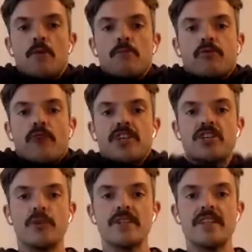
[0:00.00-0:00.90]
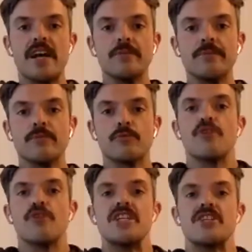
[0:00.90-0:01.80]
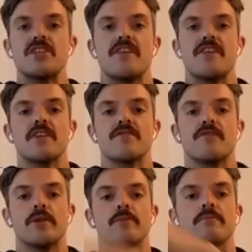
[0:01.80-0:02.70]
Press shoulders down, reach the fingers forward.